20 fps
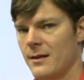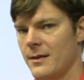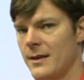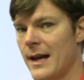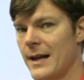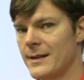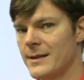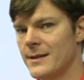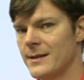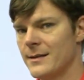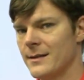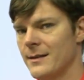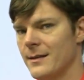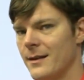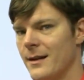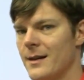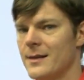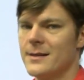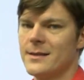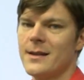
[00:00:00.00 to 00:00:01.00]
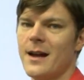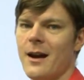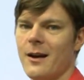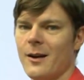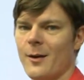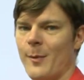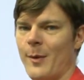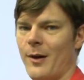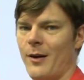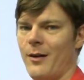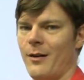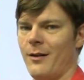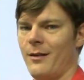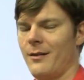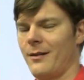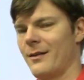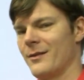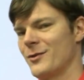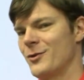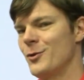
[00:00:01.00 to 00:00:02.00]
That's a soccer ball,
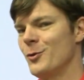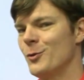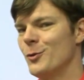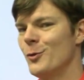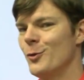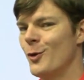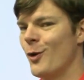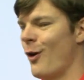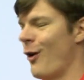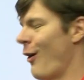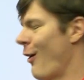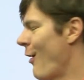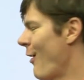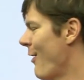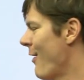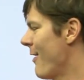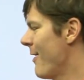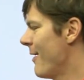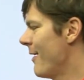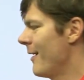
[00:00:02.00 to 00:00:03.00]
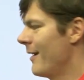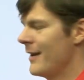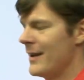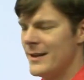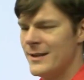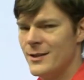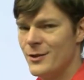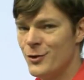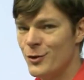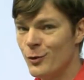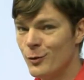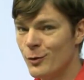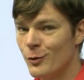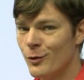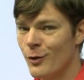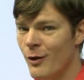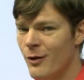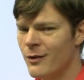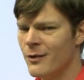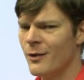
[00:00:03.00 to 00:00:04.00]
chukukong. Is a
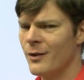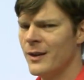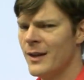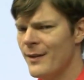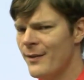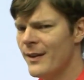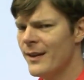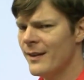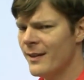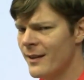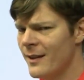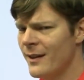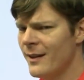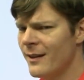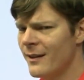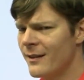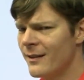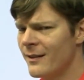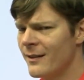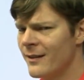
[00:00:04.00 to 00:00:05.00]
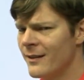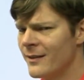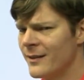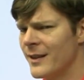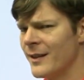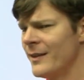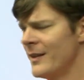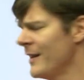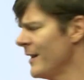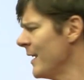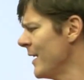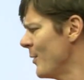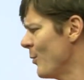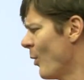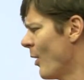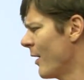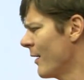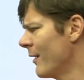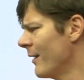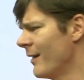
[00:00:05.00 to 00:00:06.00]
chukukong a living thing? Does it need
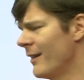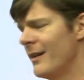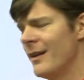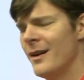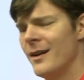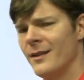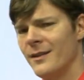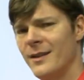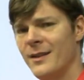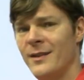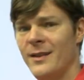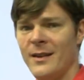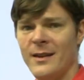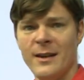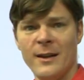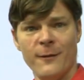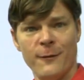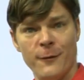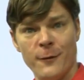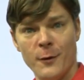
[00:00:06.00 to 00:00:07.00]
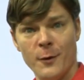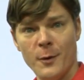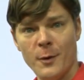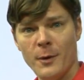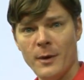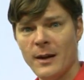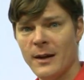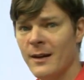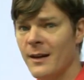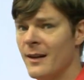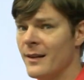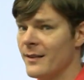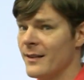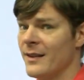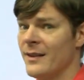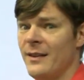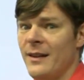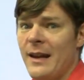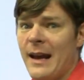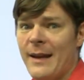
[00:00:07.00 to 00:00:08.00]
water? Does it need food?
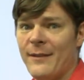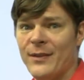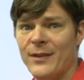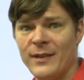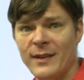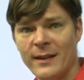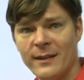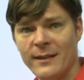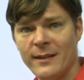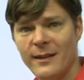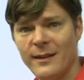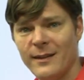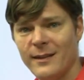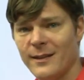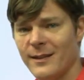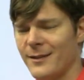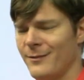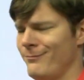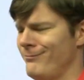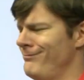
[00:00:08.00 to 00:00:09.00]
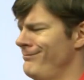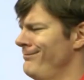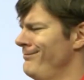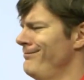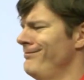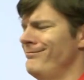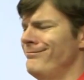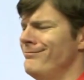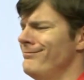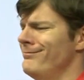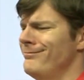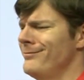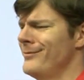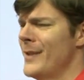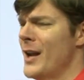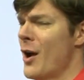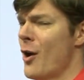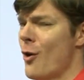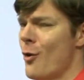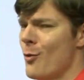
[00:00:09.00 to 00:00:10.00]
Does it have senses?
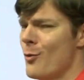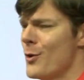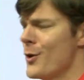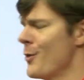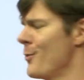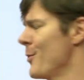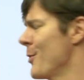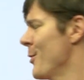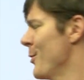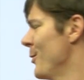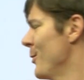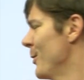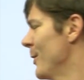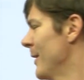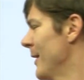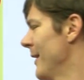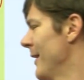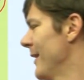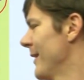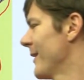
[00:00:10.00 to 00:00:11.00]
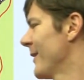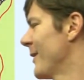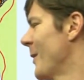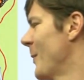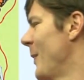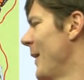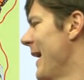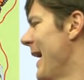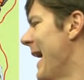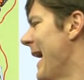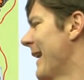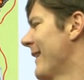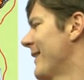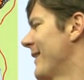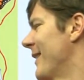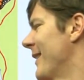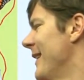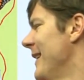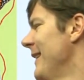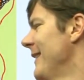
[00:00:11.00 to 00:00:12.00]
No, no, no. So put an
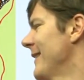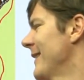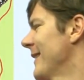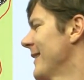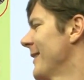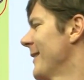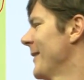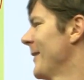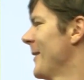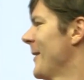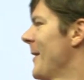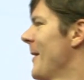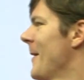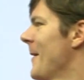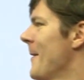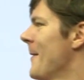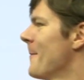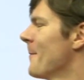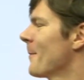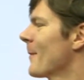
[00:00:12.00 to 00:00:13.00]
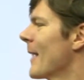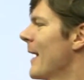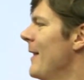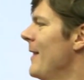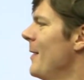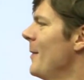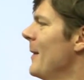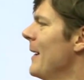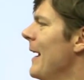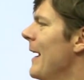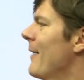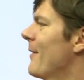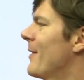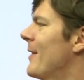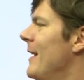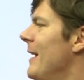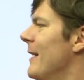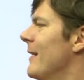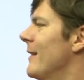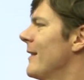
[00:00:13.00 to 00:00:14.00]
X on it. And then we have
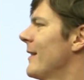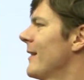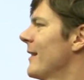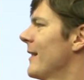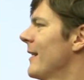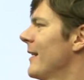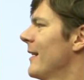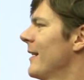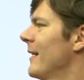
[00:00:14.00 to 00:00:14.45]
this.